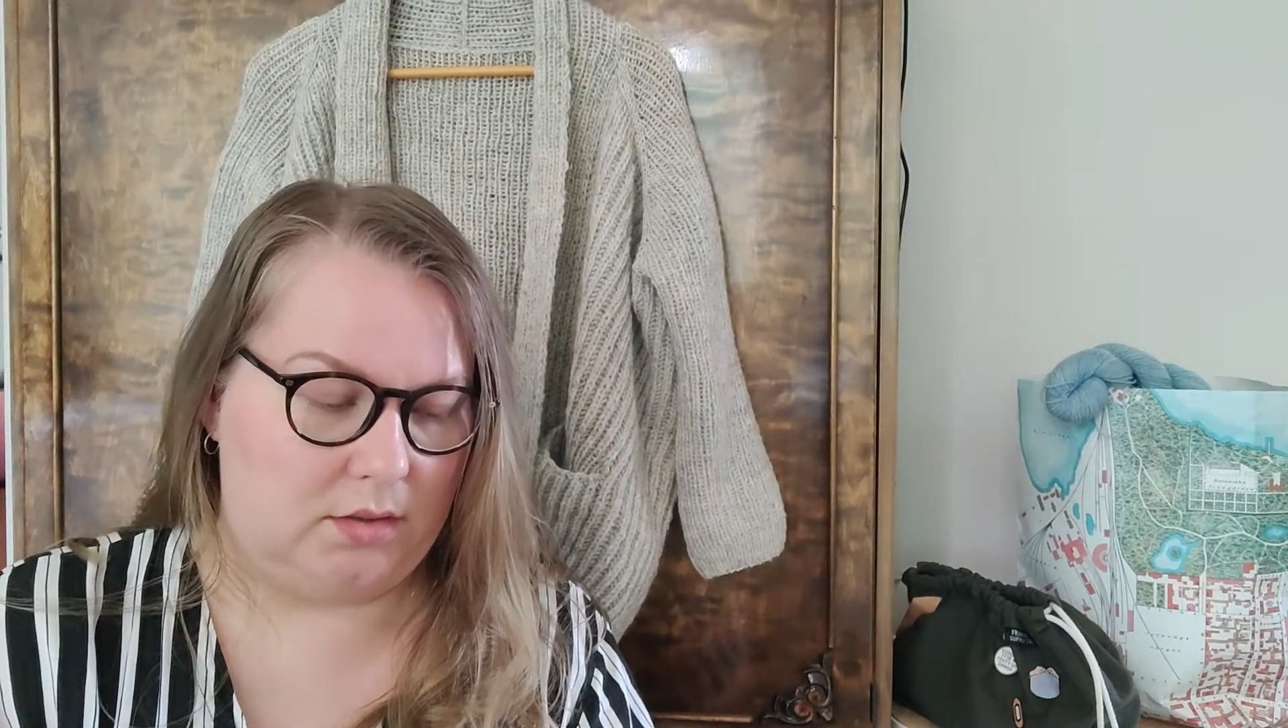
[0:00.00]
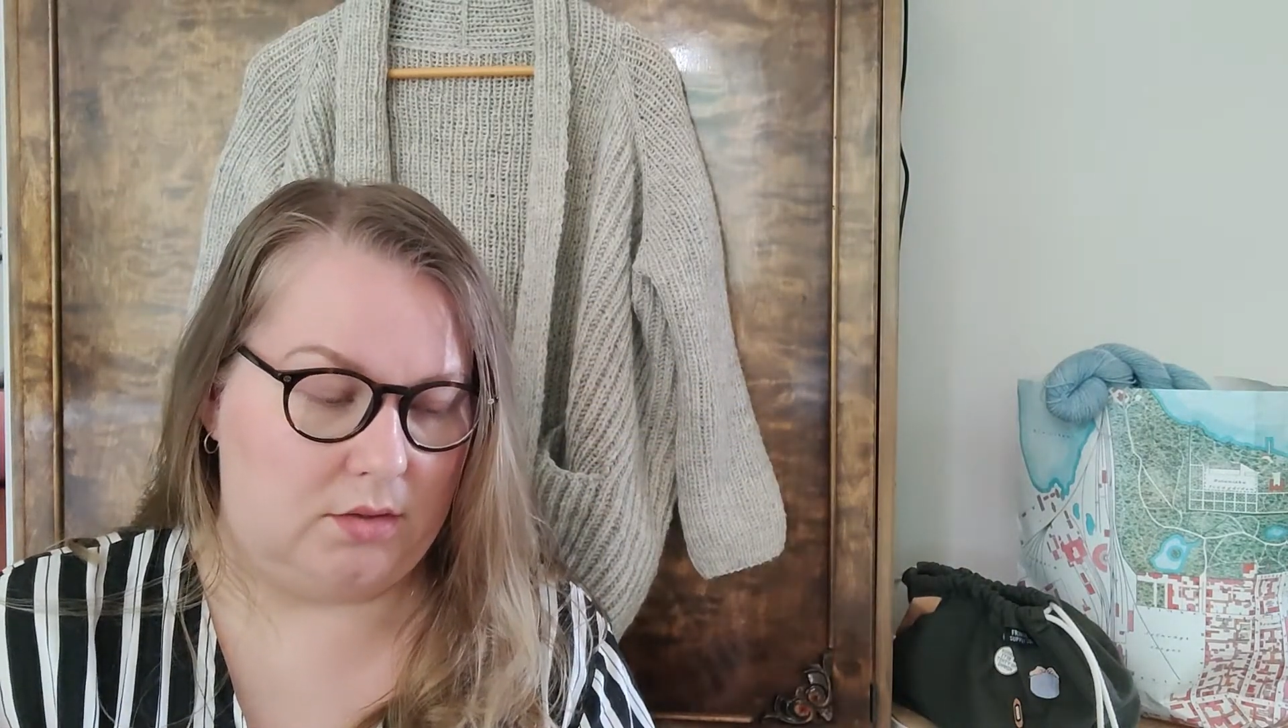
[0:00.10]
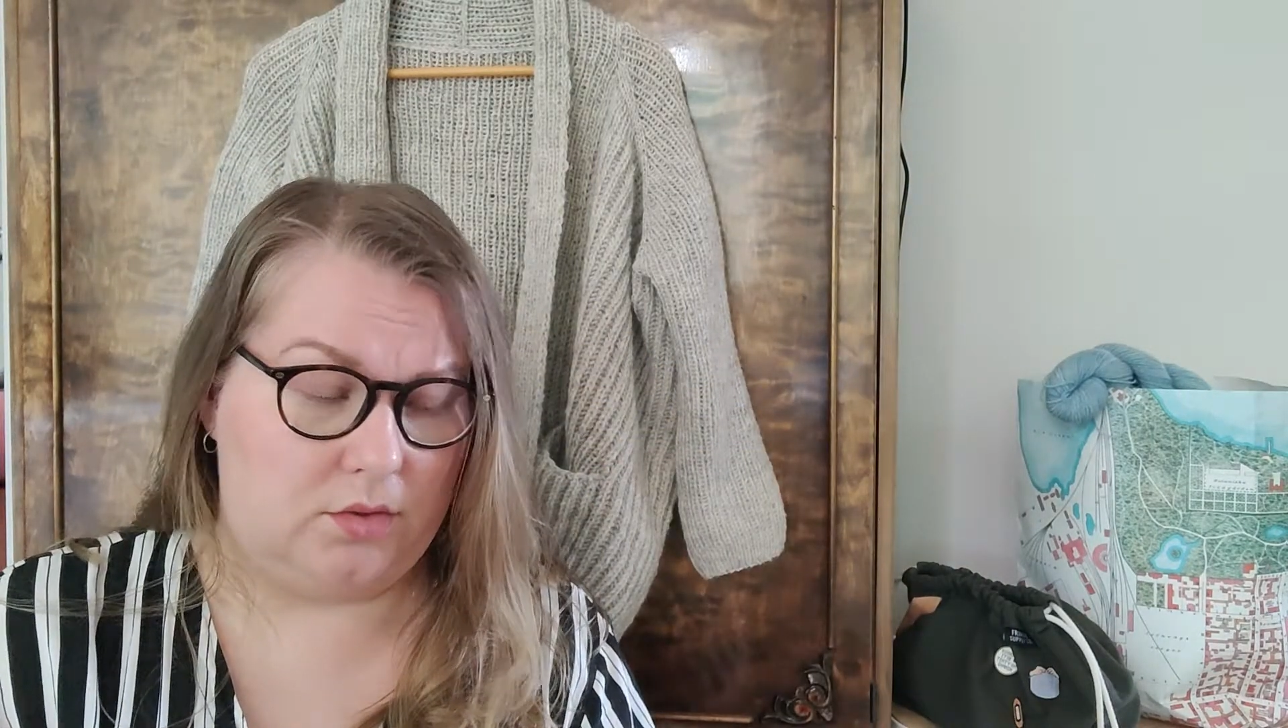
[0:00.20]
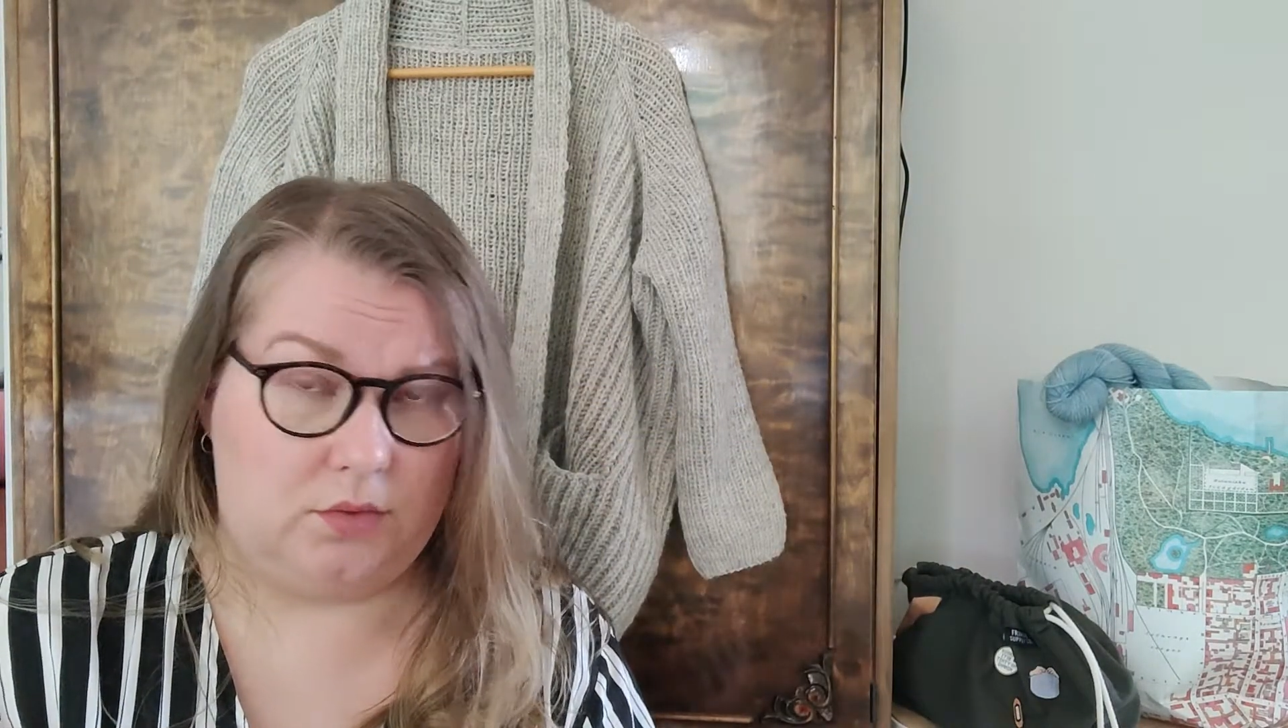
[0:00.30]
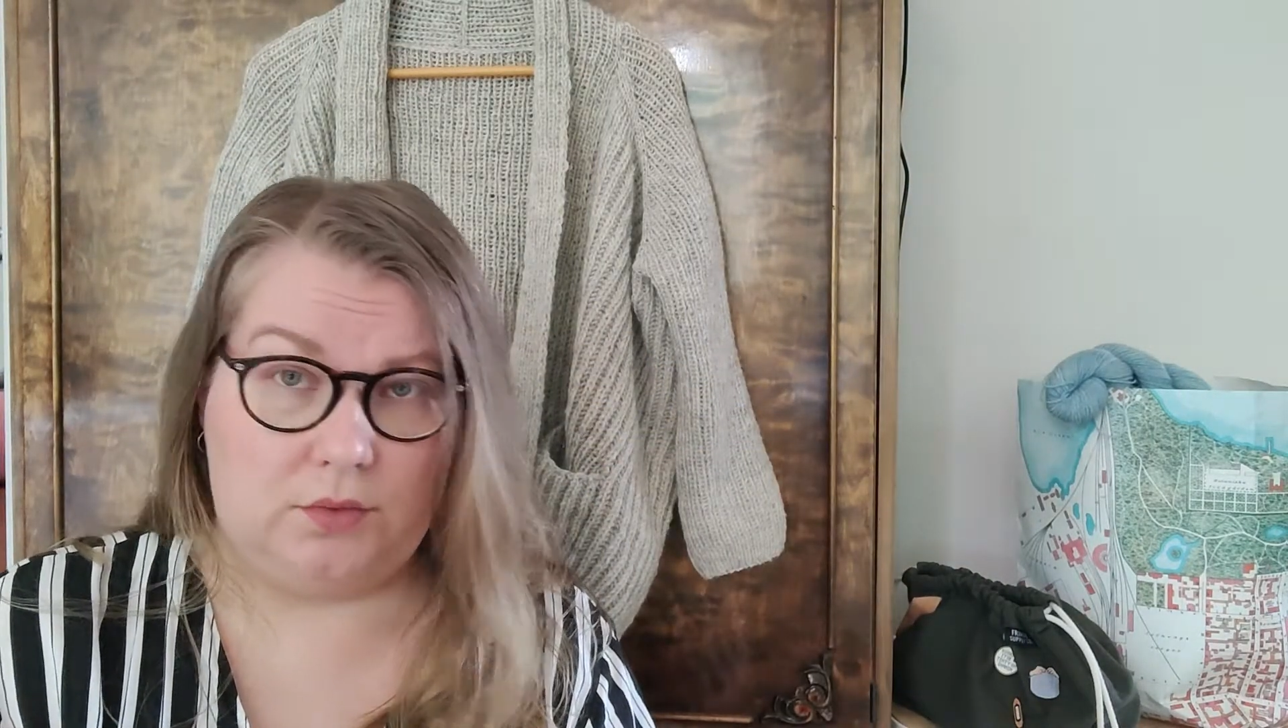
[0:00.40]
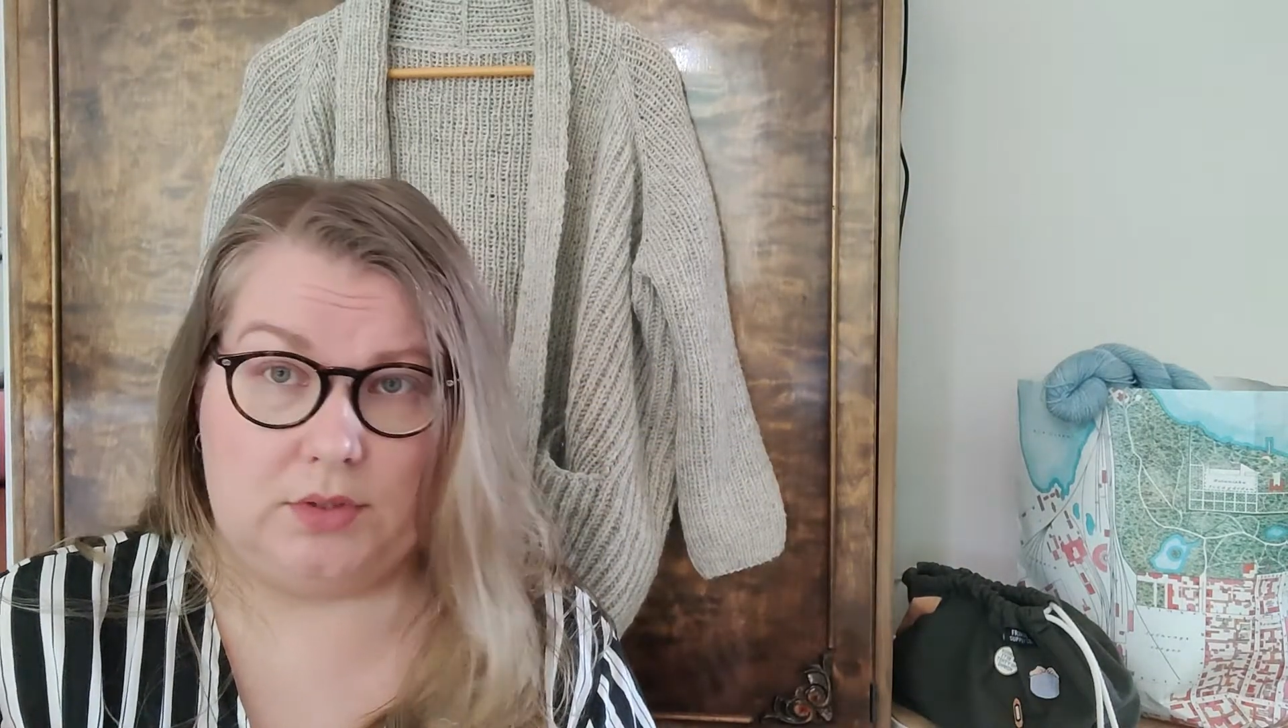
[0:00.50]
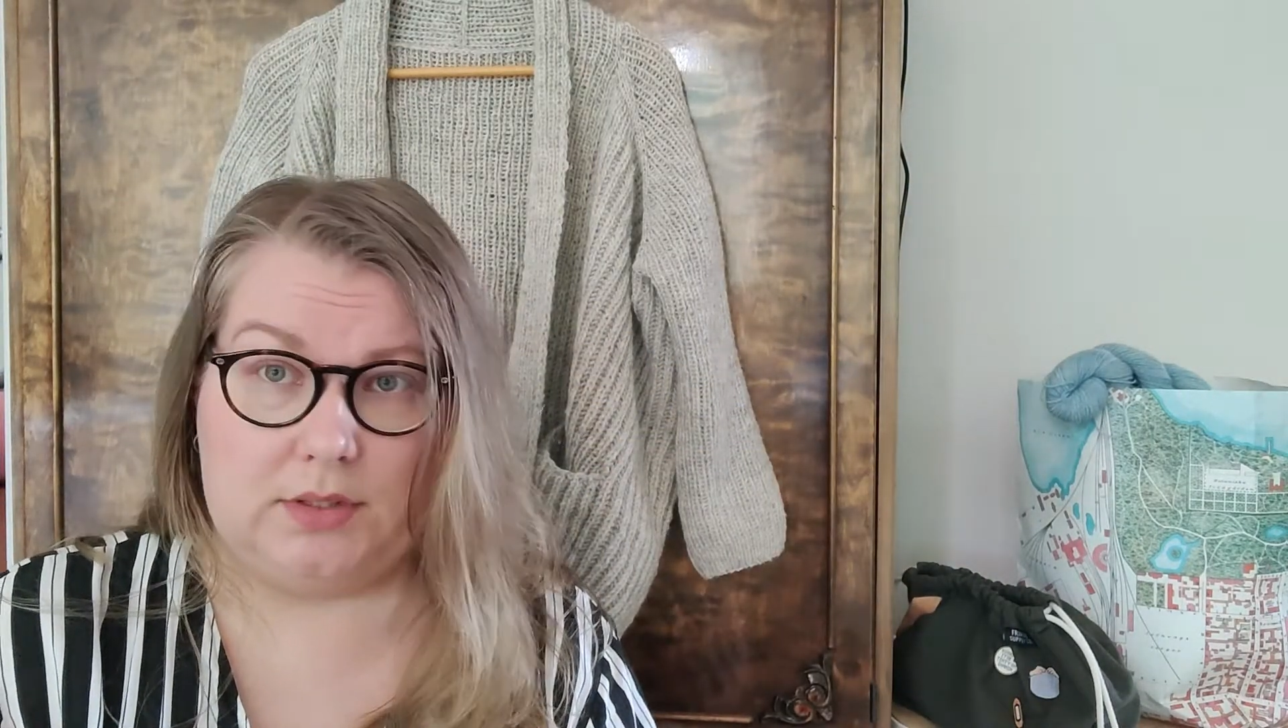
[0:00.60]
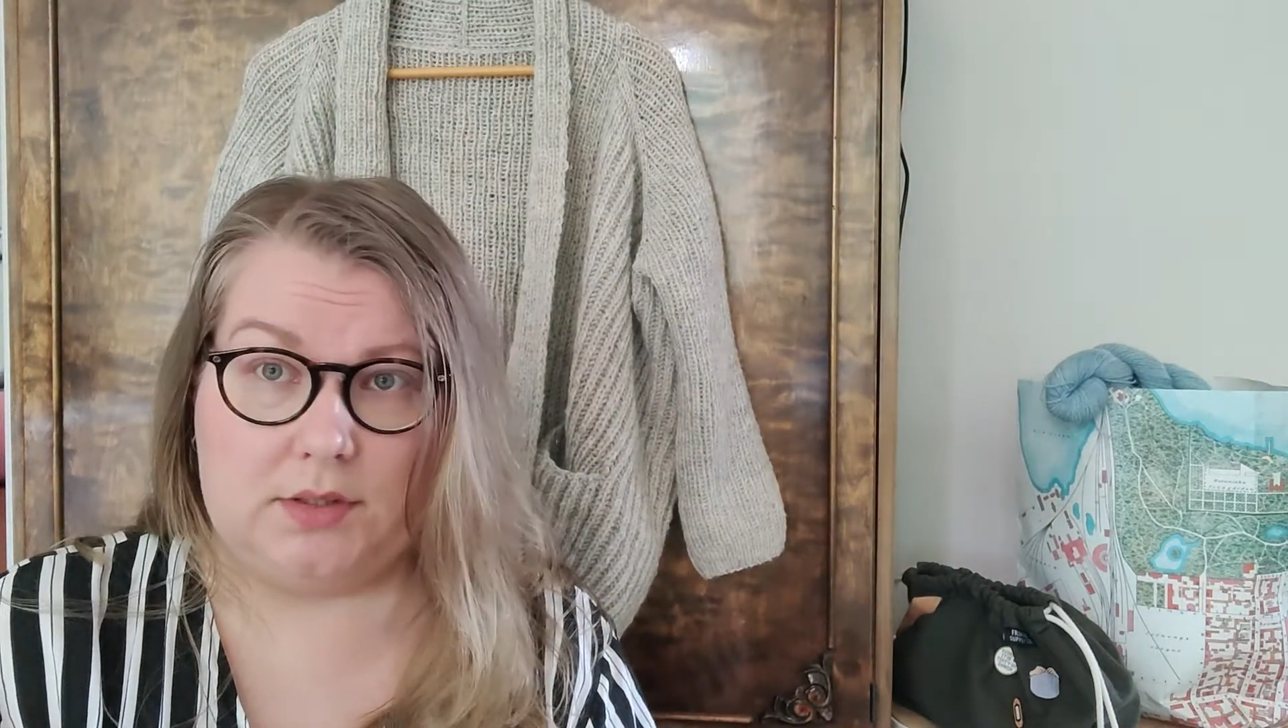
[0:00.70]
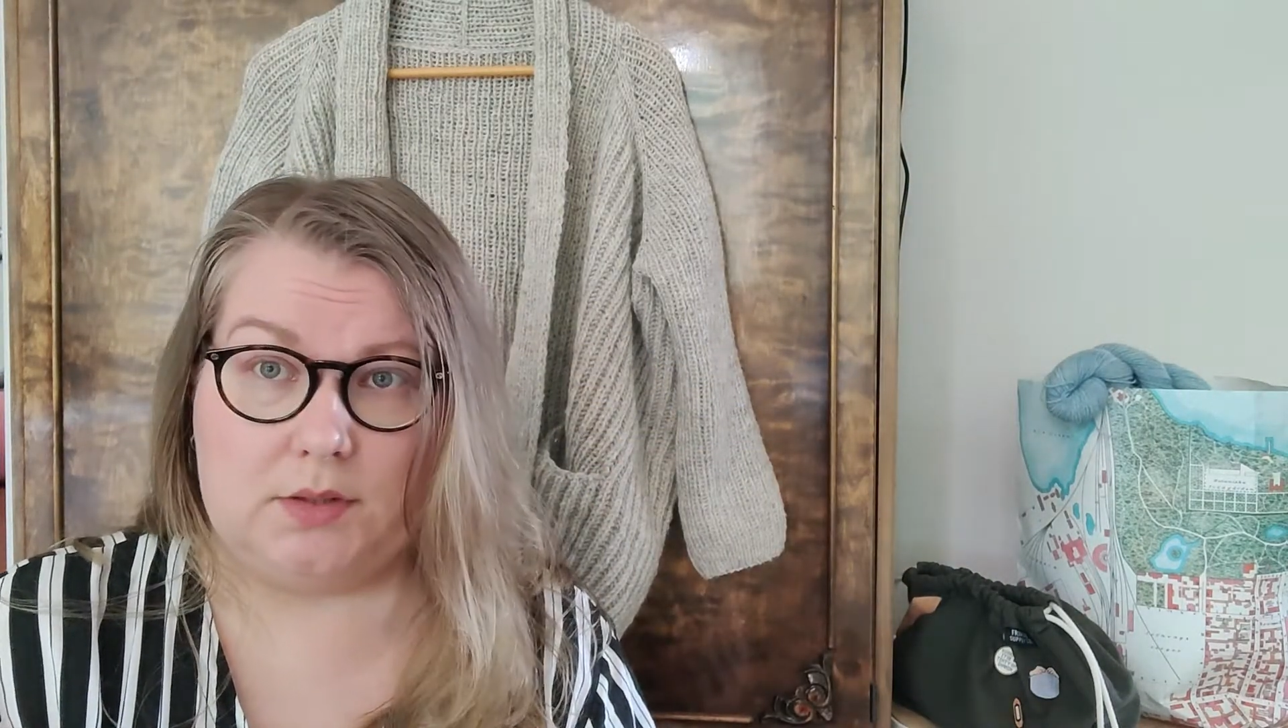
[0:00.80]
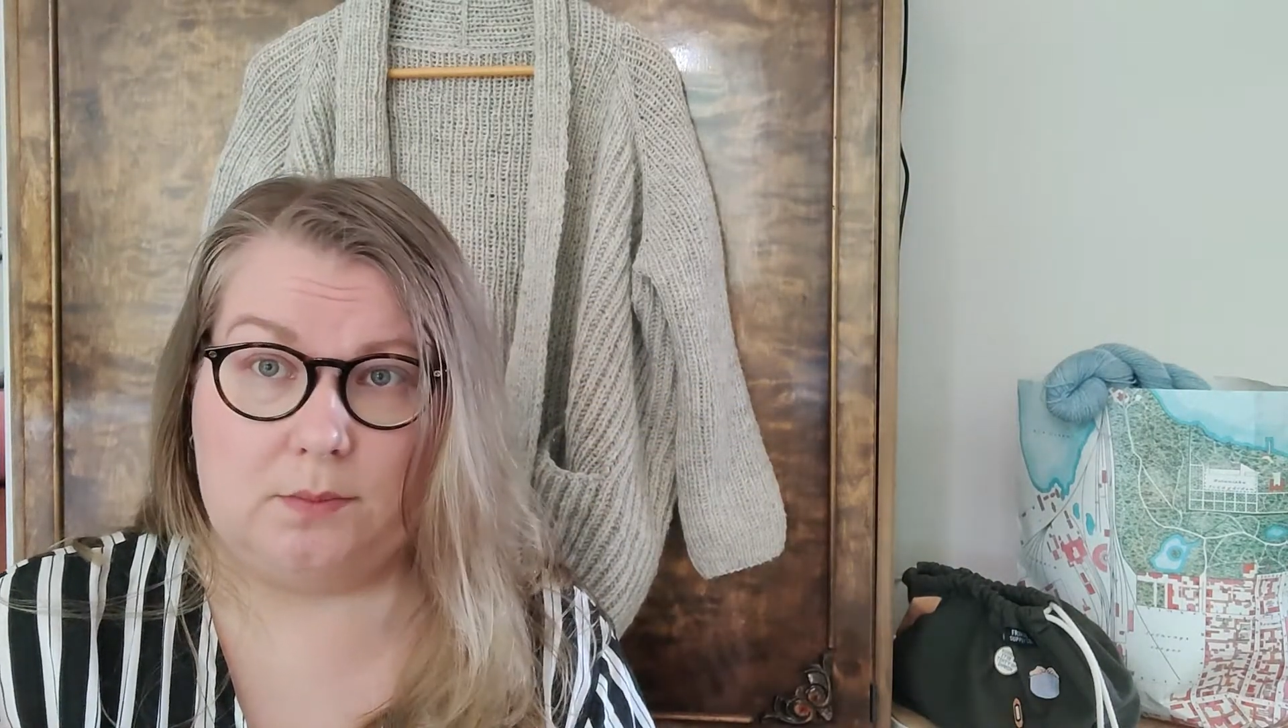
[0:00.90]
to do
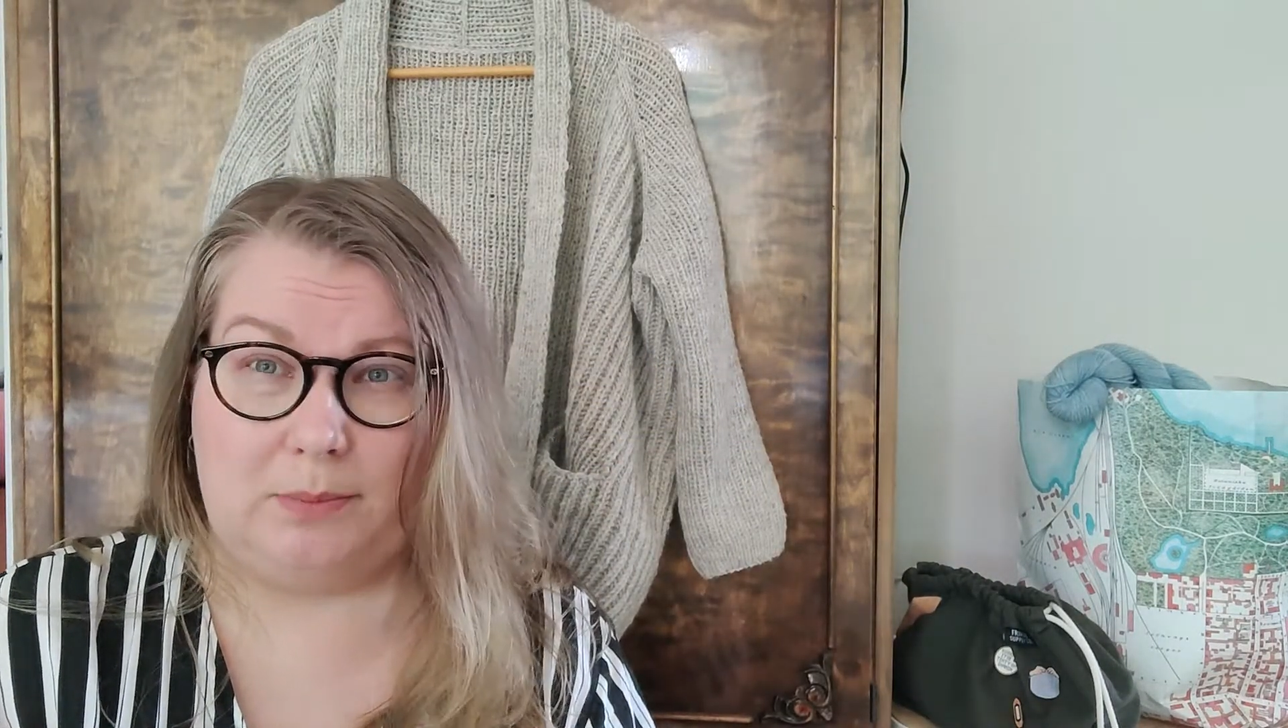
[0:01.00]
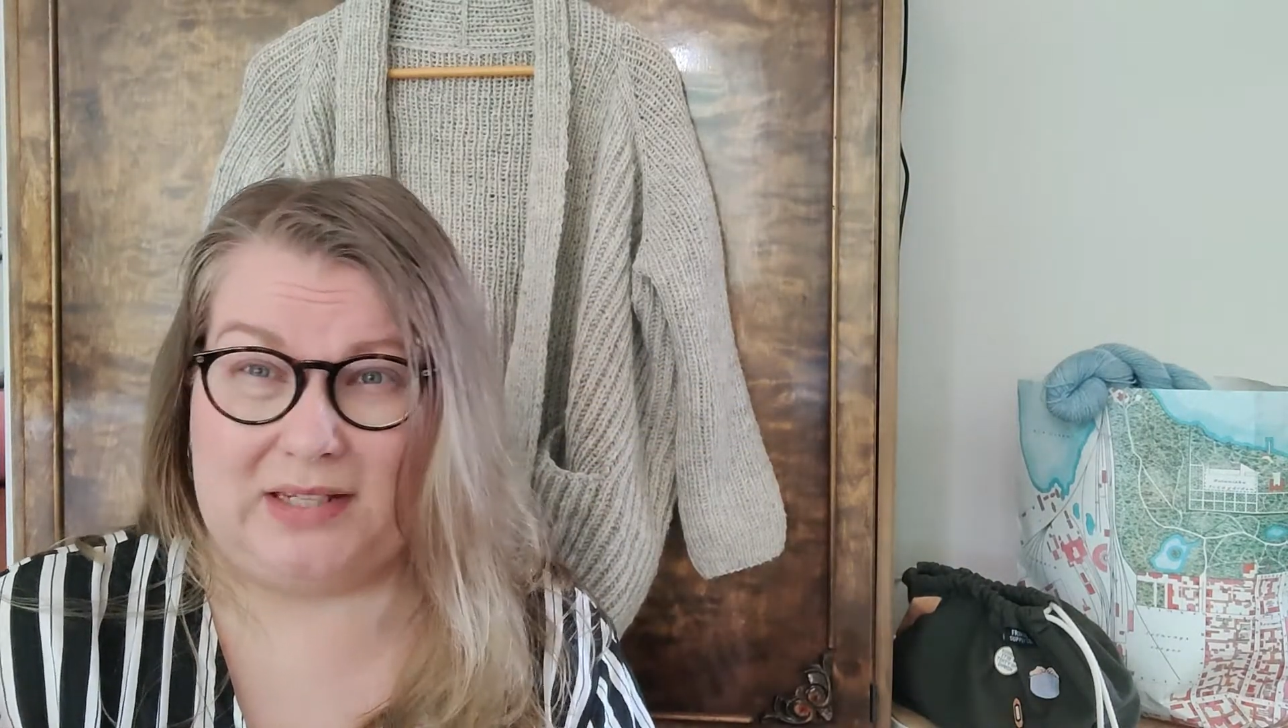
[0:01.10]
this